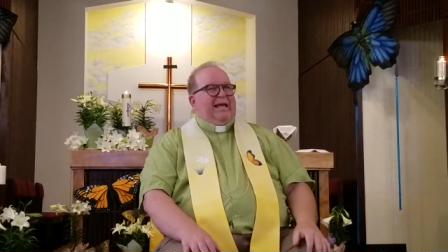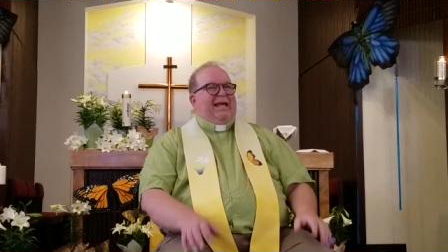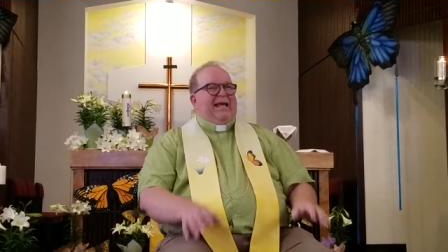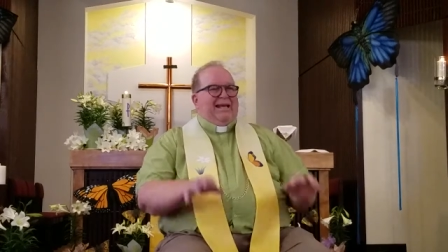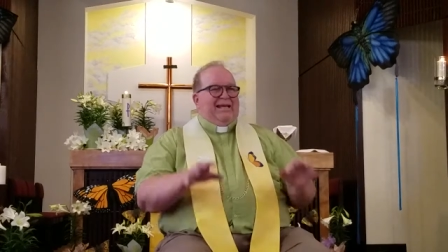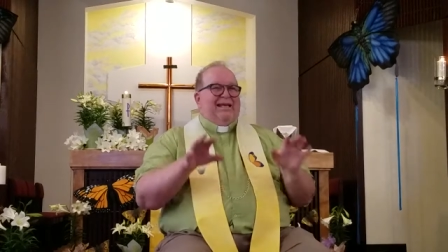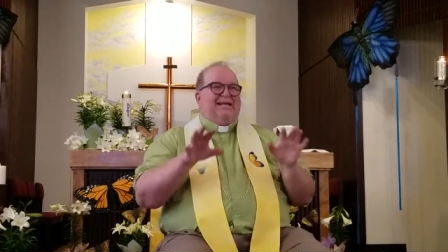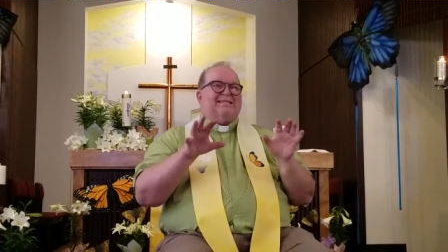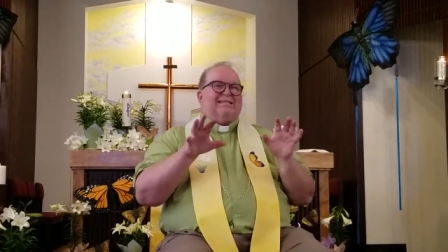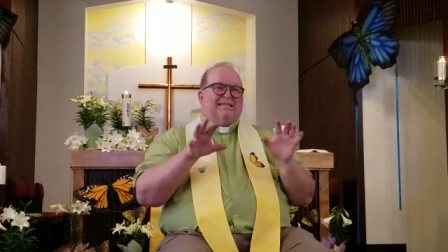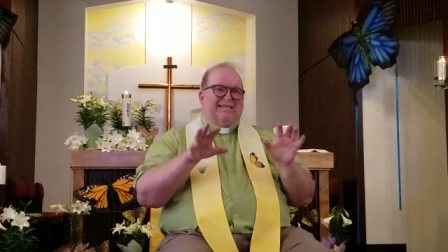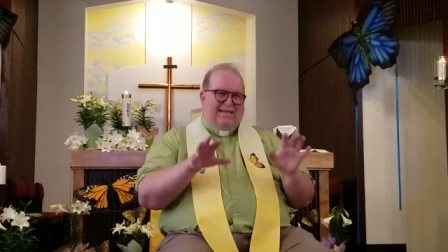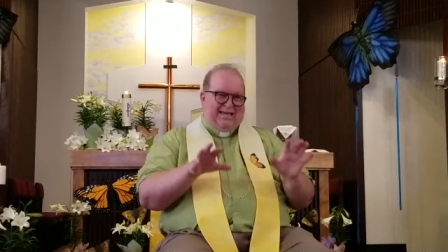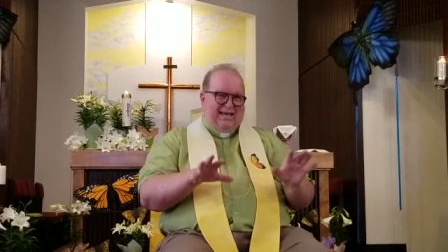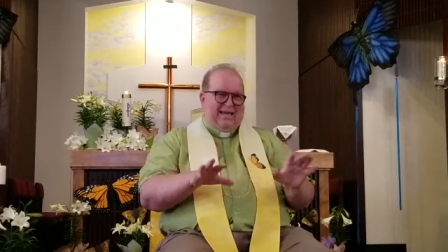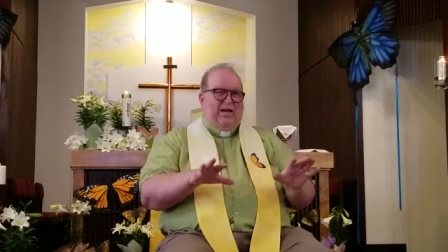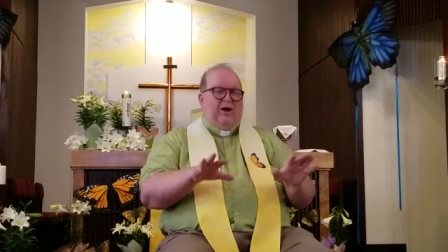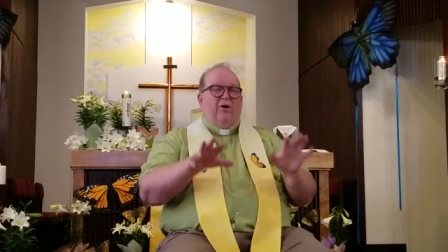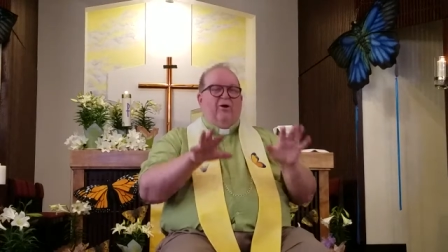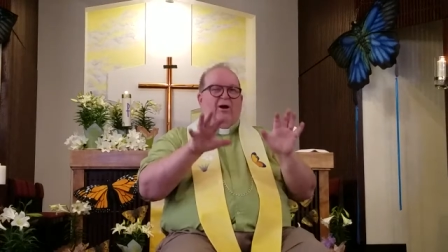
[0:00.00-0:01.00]
It is
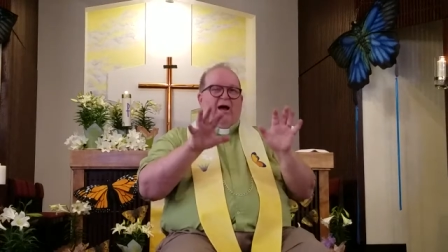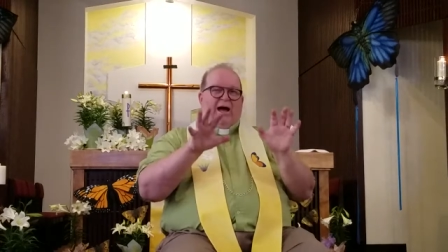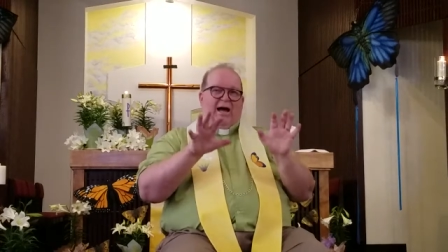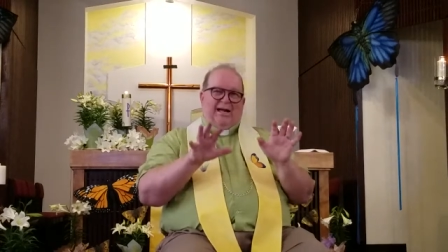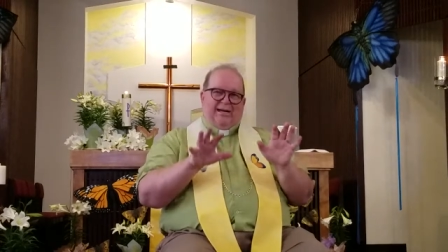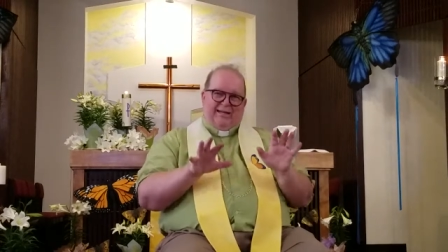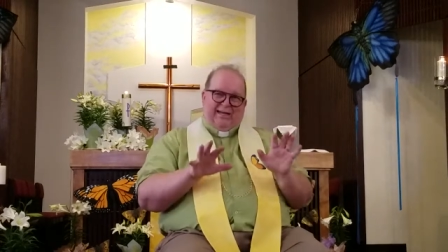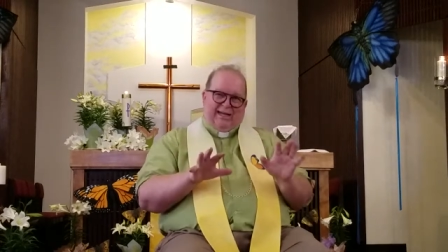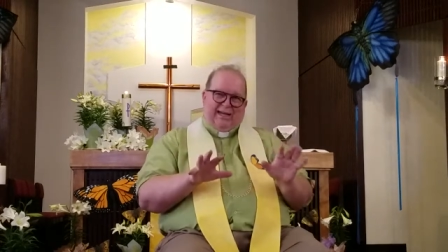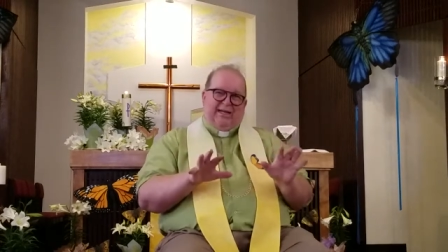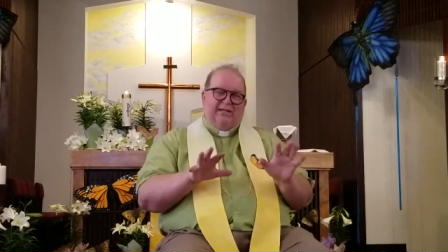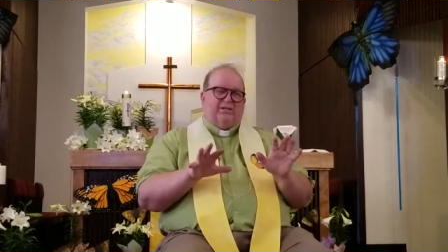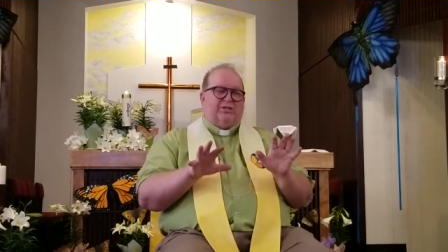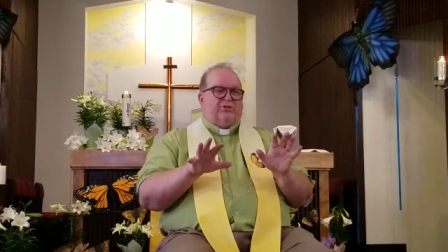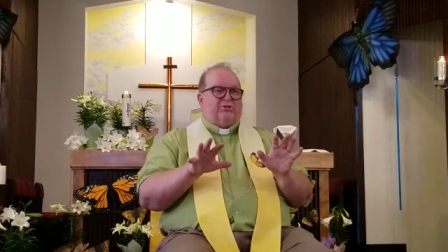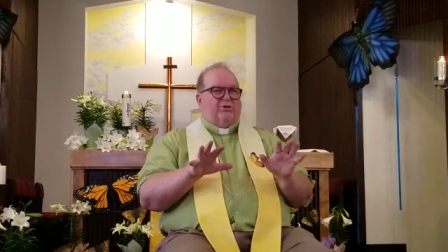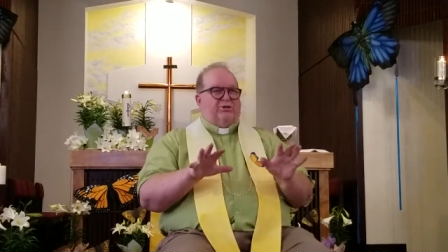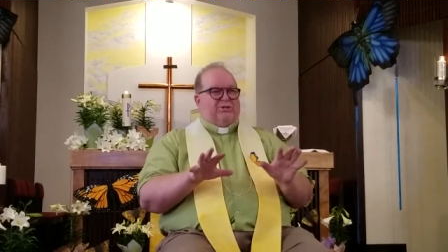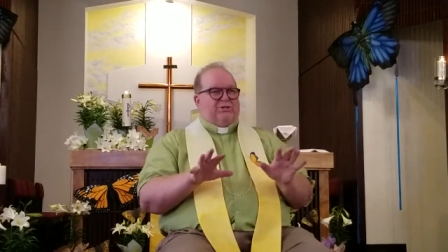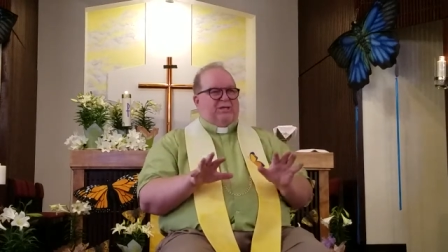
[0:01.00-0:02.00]
here on
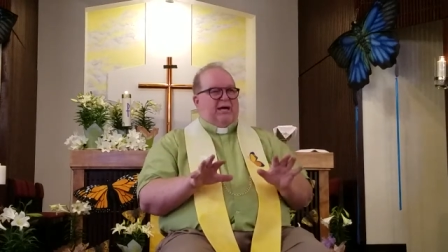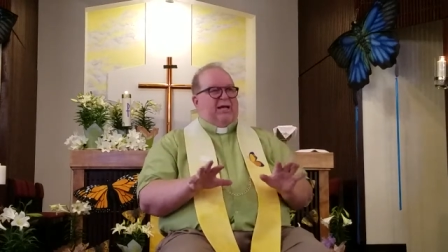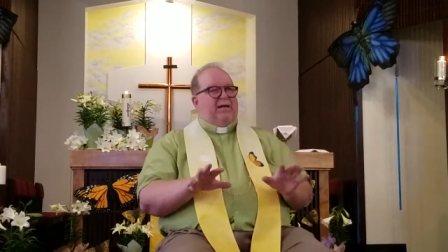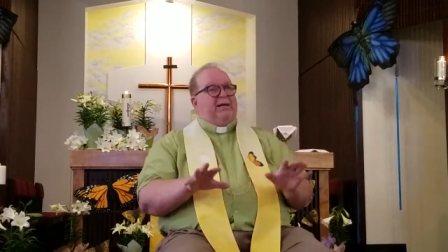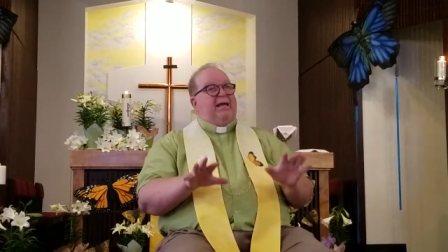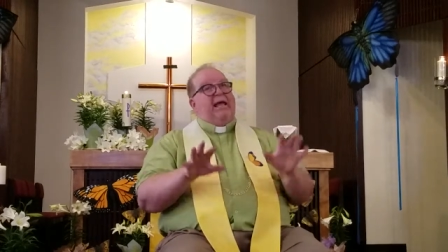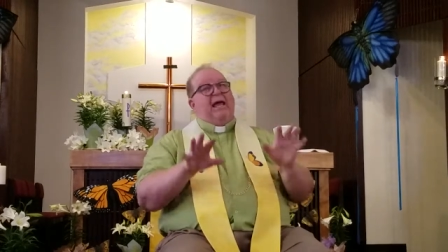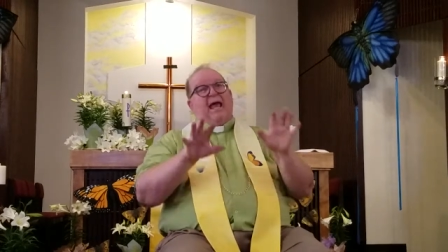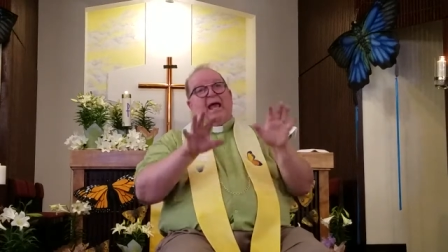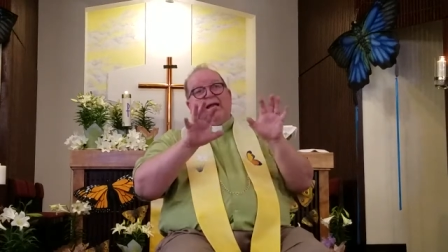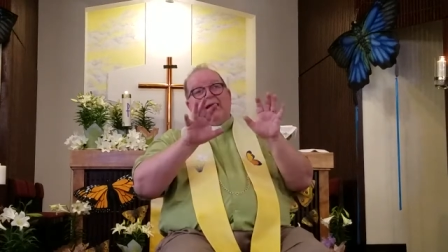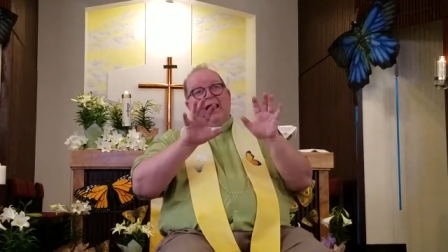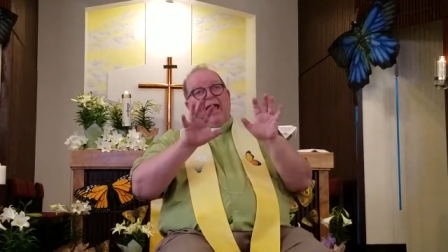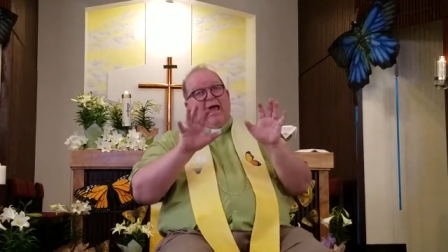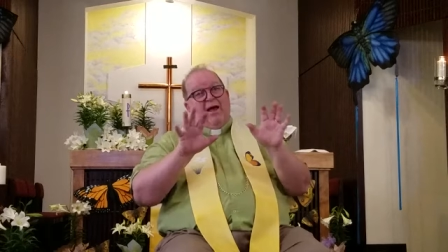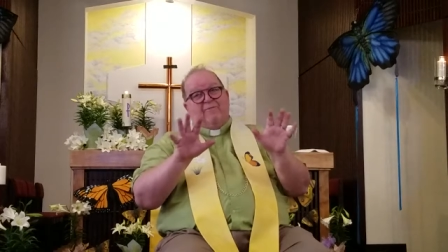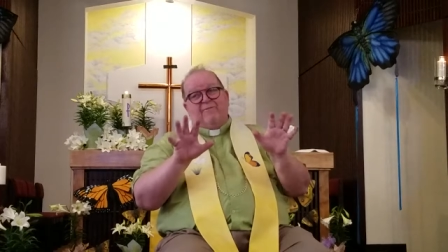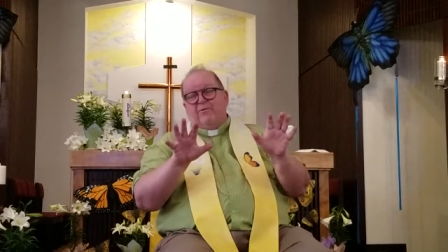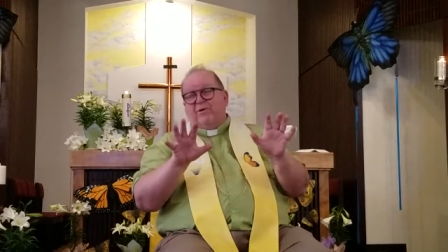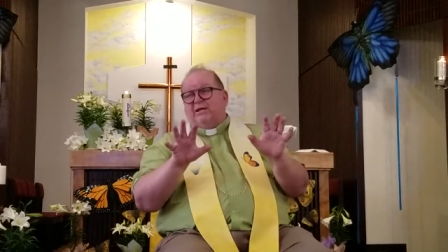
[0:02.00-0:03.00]
Easter Sunday and
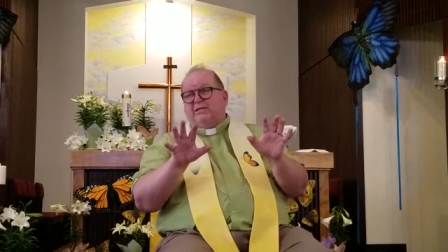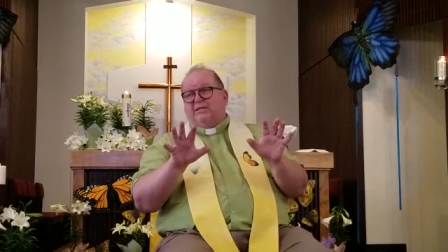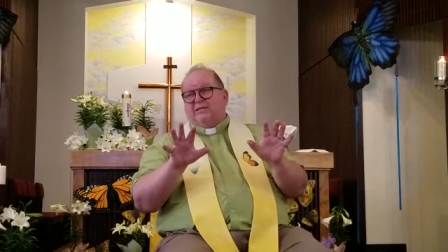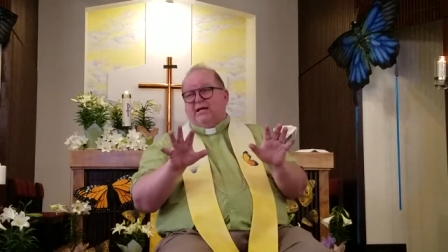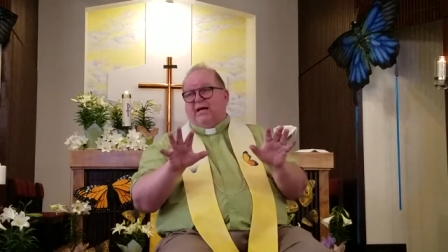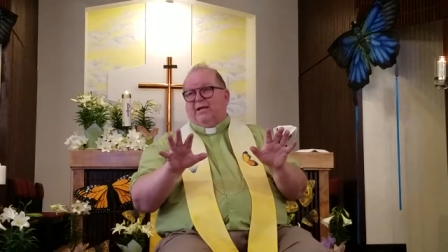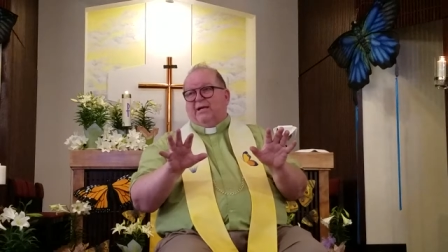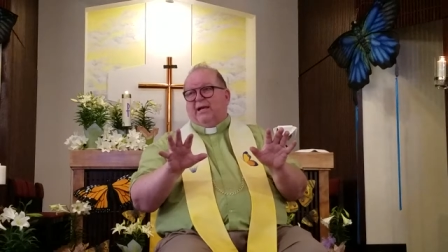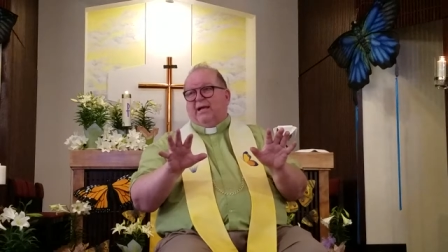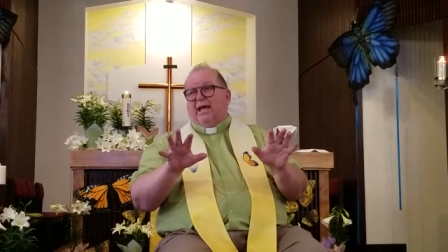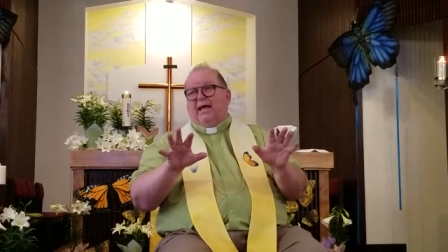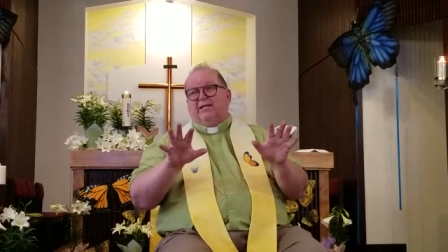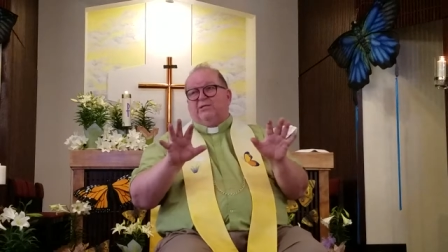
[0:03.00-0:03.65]
every Sunday